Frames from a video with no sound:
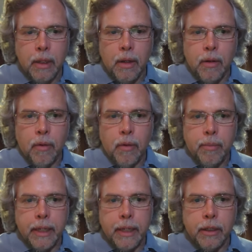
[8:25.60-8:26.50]
won't
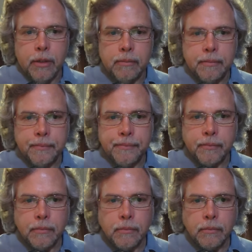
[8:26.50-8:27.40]
be an issue.
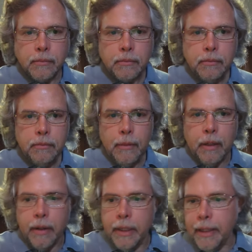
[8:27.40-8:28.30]

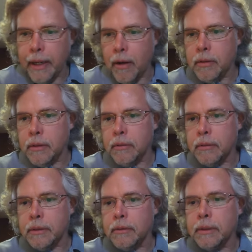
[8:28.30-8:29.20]
All right, now, what are
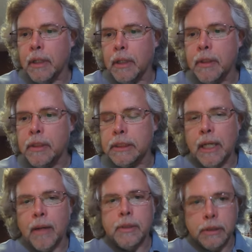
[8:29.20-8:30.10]
we doing here? I'm going to
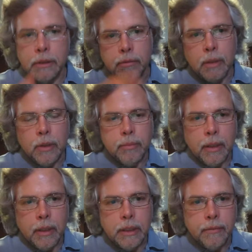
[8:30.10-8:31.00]
stop this and do one more
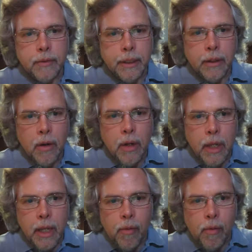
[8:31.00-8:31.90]
part of this video,
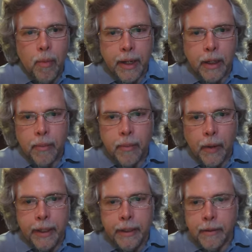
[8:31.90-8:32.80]
and we'll pick up
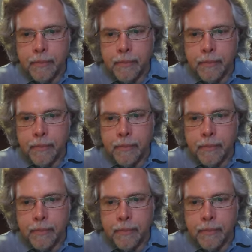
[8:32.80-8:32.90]
right here.